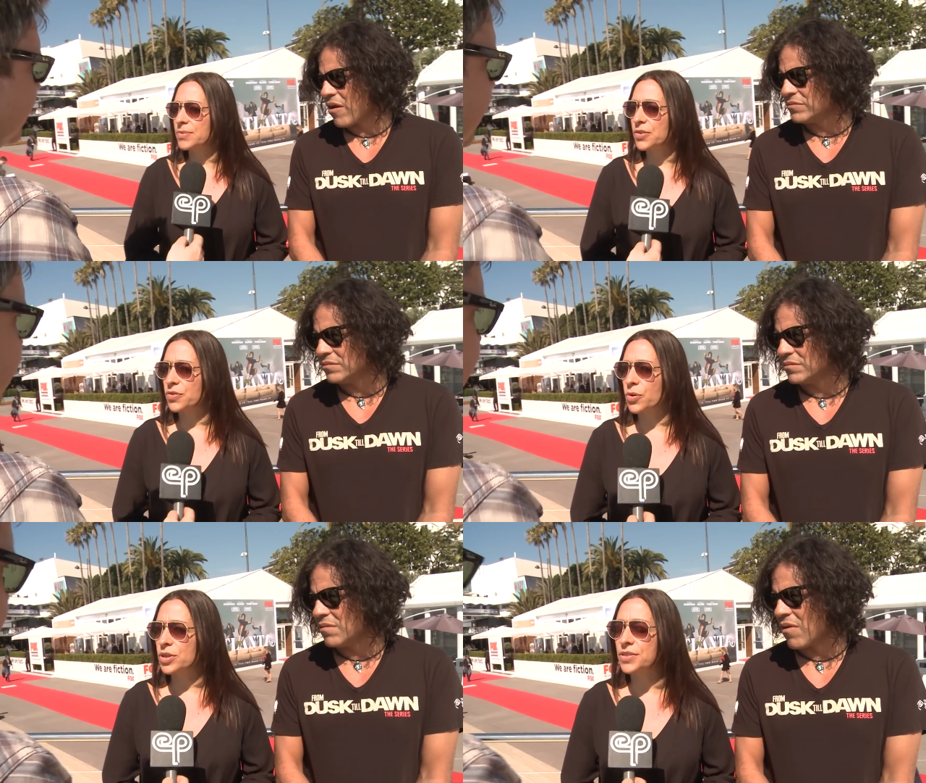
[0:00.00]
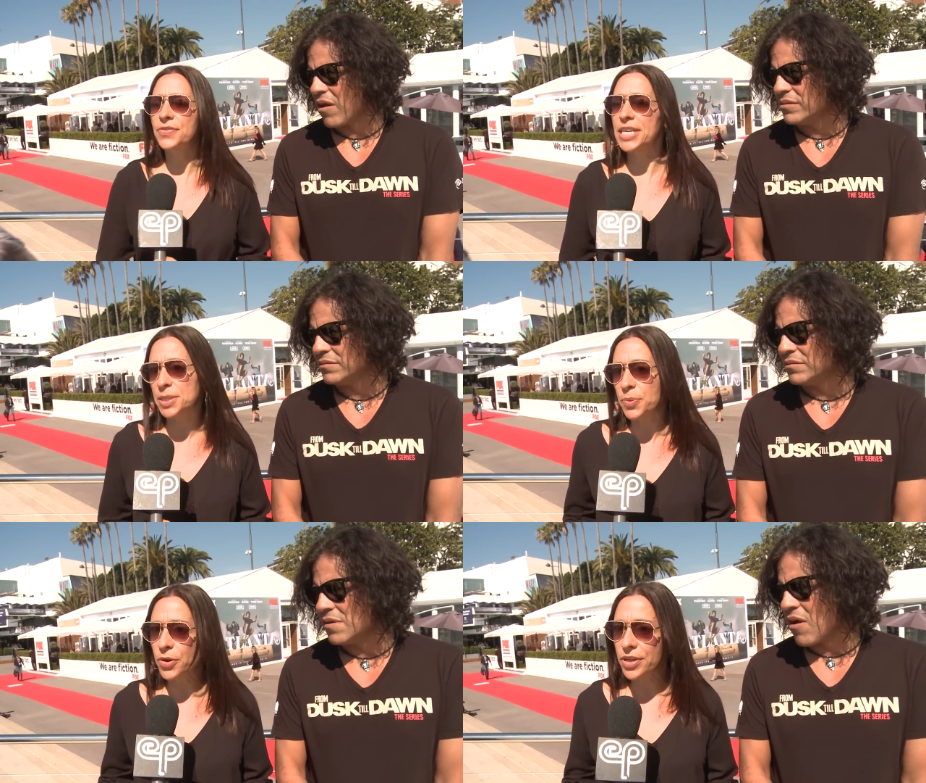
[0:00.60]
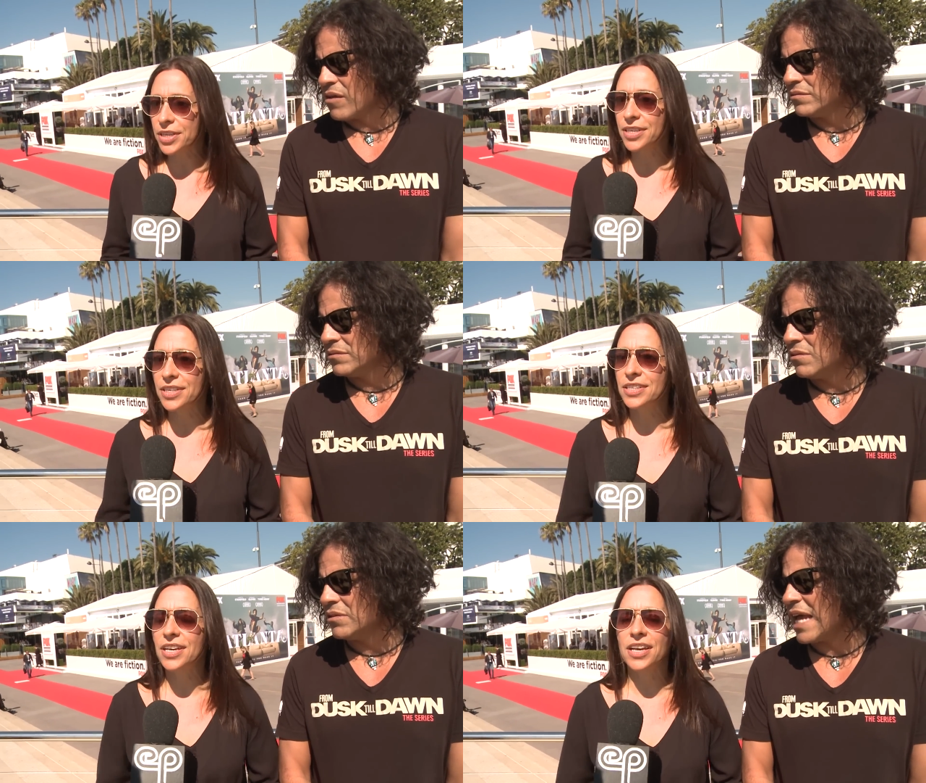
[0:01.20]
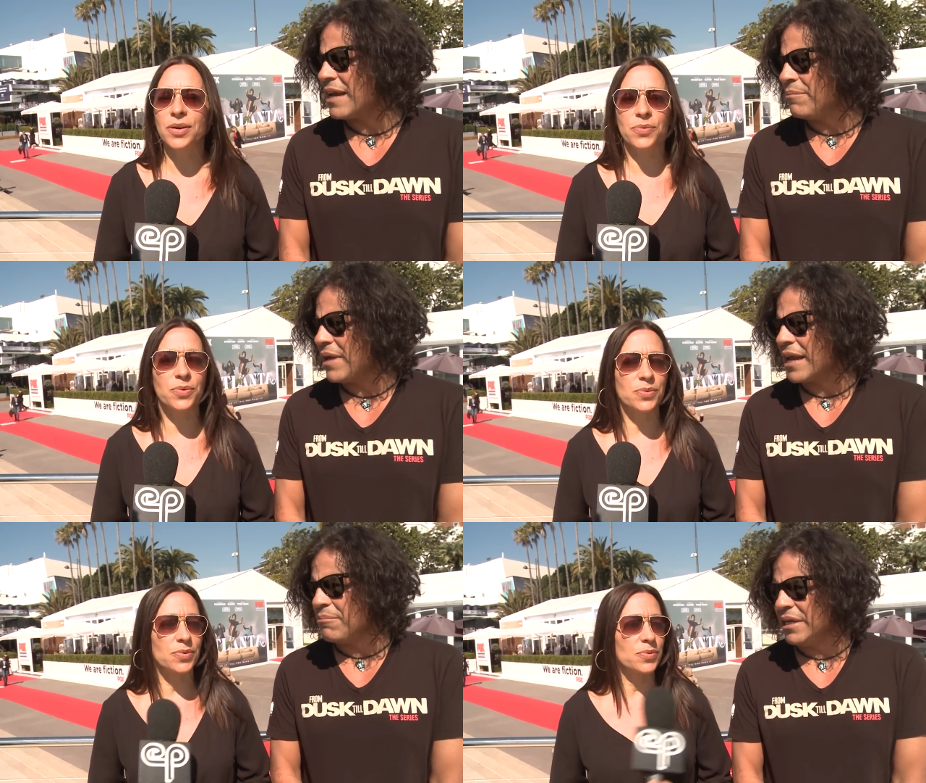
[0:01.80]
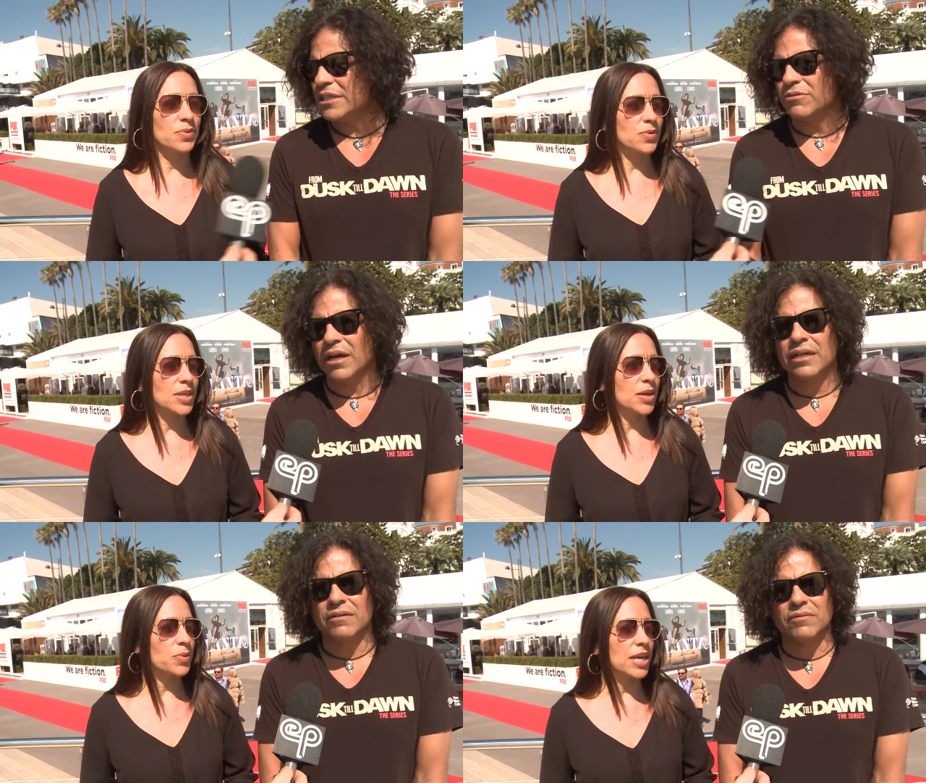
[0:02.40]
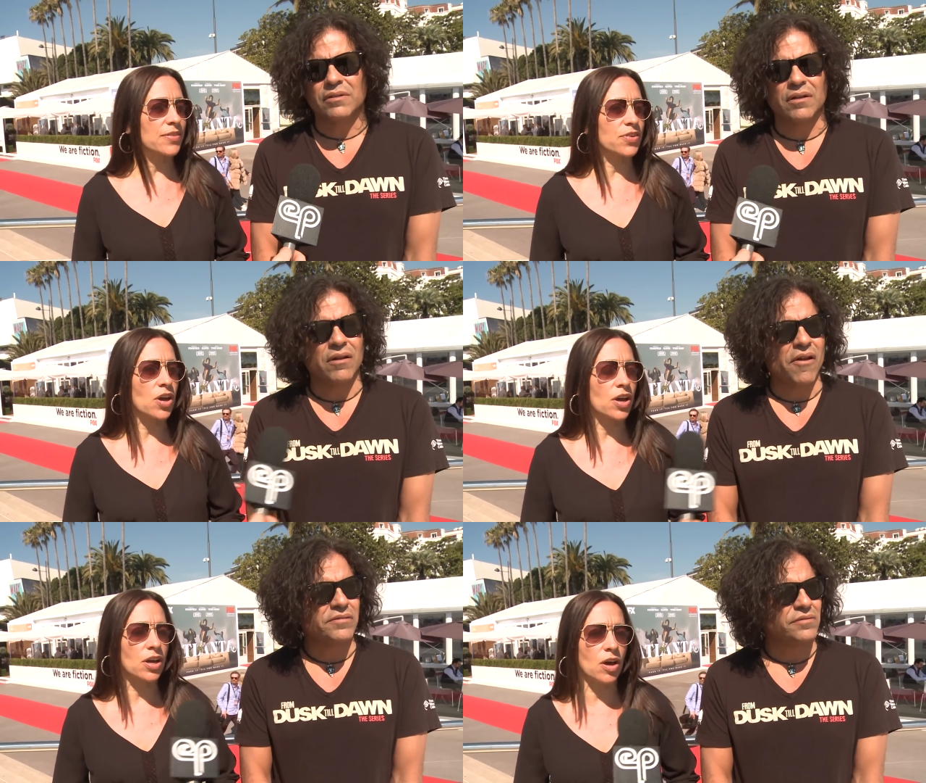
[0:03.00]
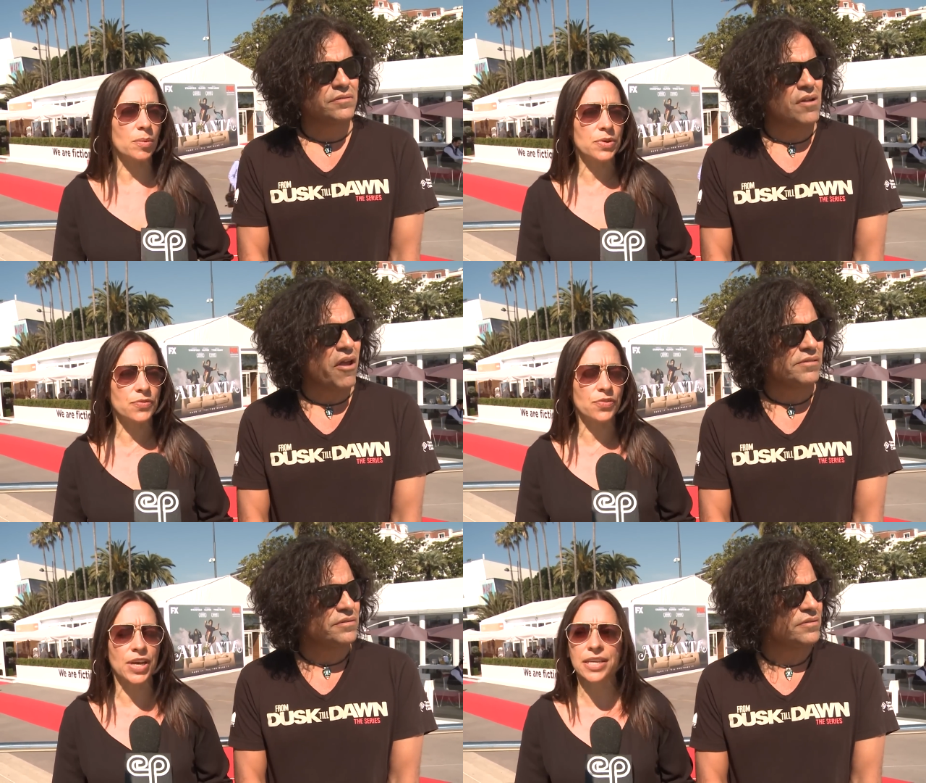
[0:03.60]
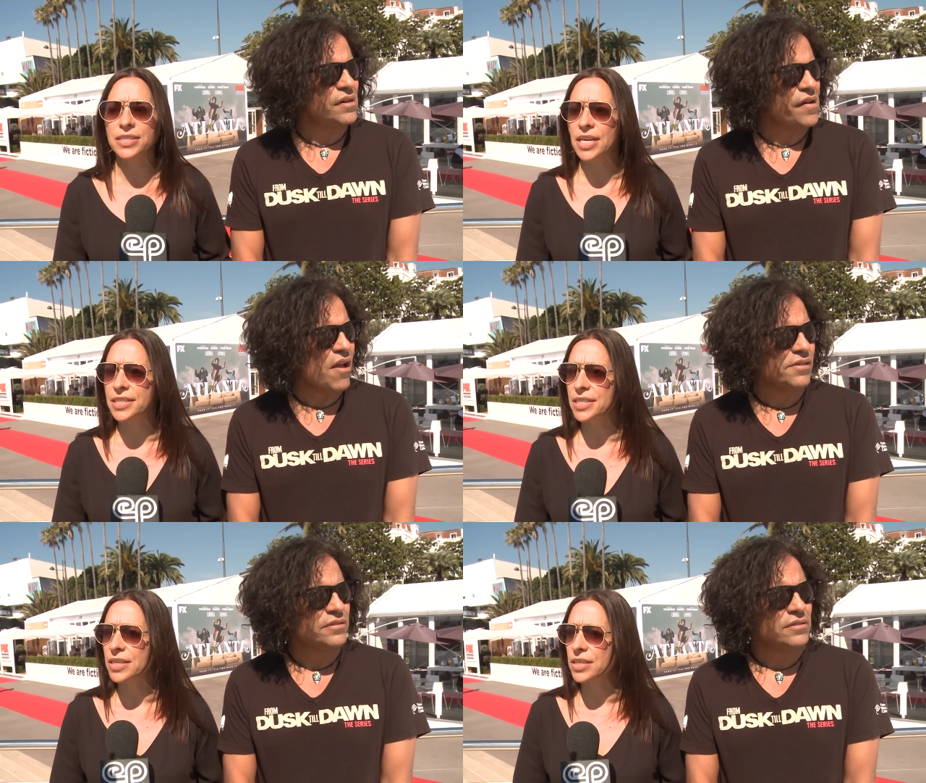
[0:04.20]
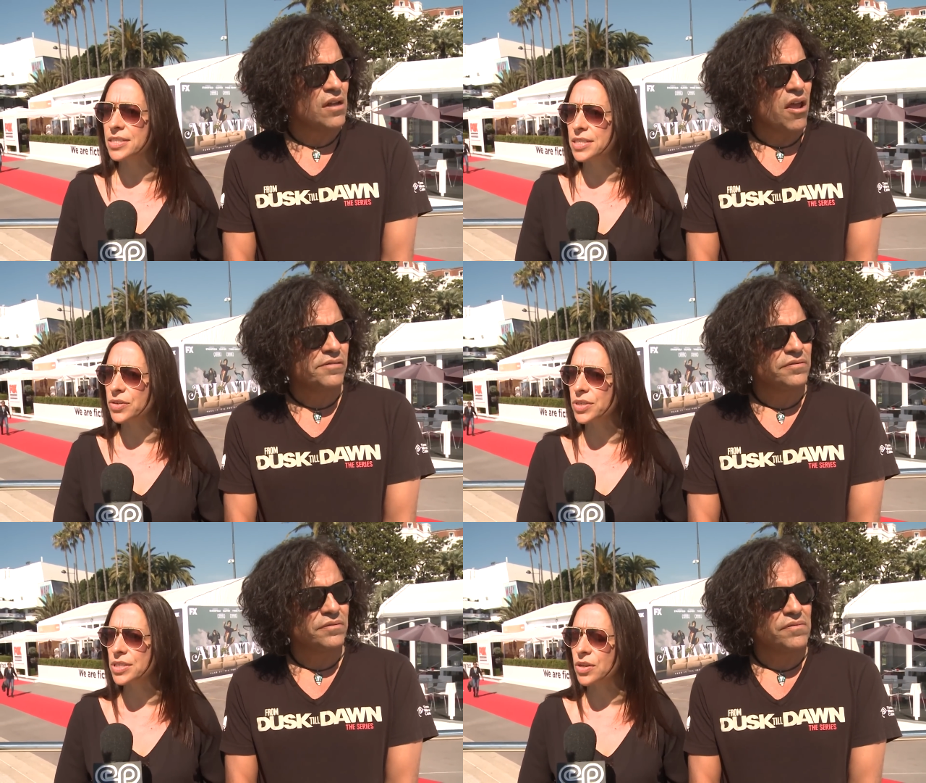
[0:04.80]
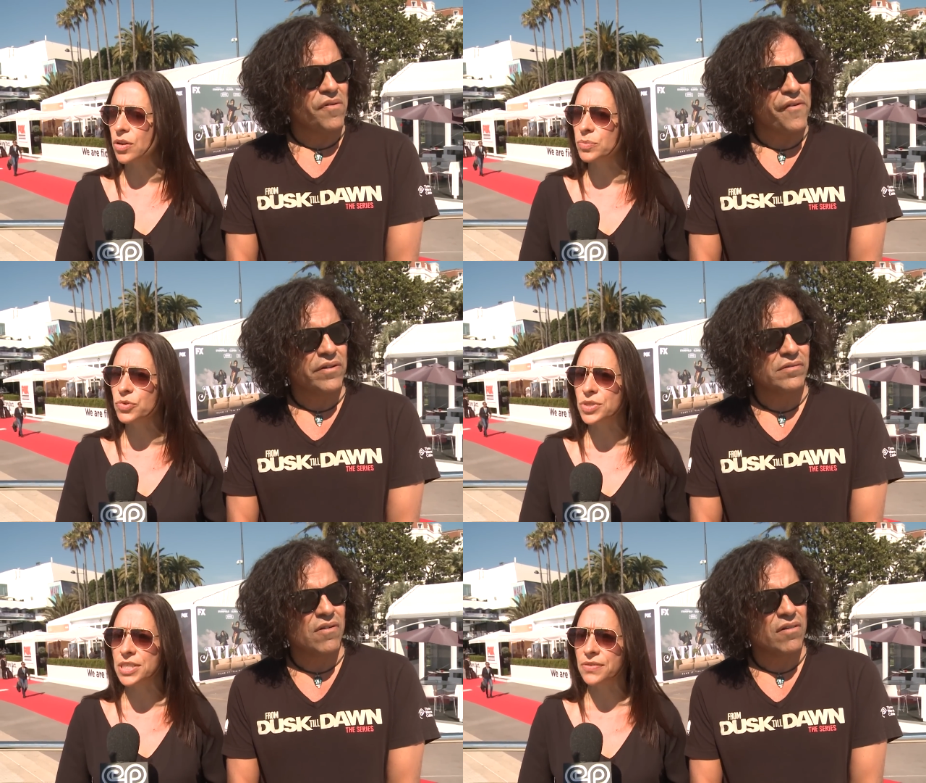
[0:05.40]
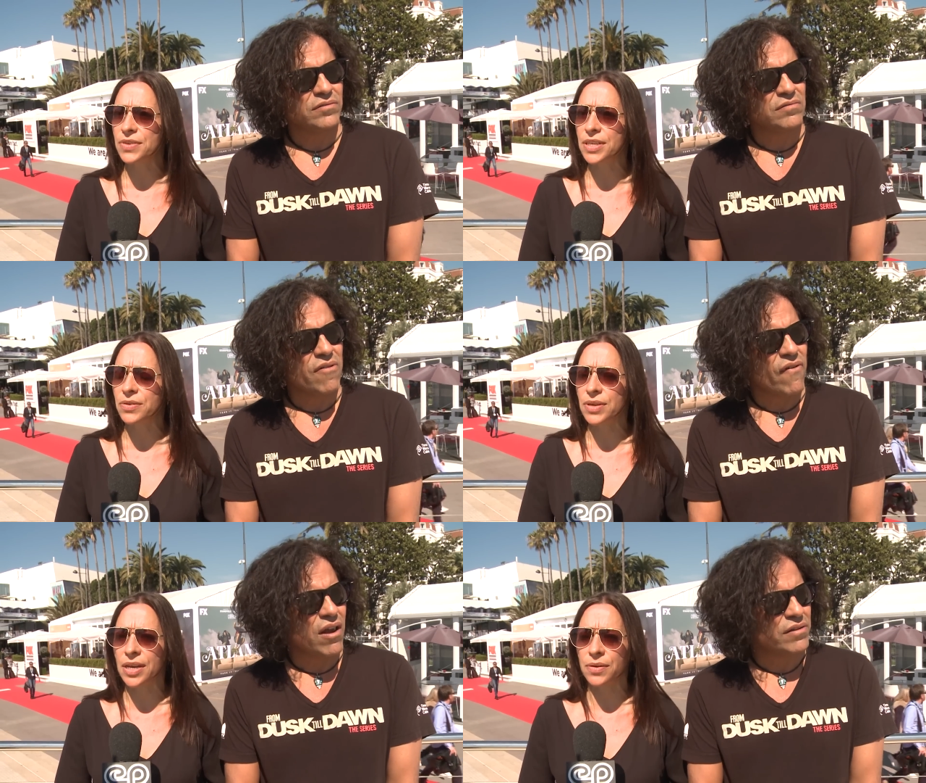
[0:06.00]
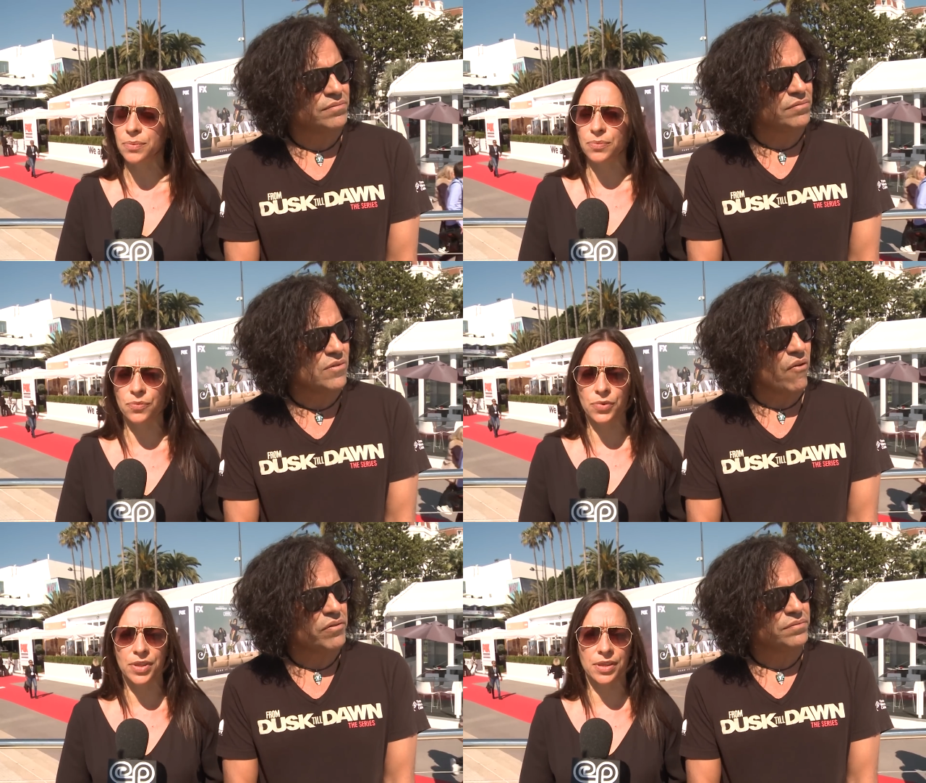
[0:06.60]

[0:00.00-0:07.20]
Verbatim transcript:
Speaker 1: of course, Facebook.
Speaker 2: Yeah. Uh, Adam, Adam, Beach, right? Yeah, we
Speaker 1: have a common friend. I did a series called Moose TV mm -hmm. uh, with.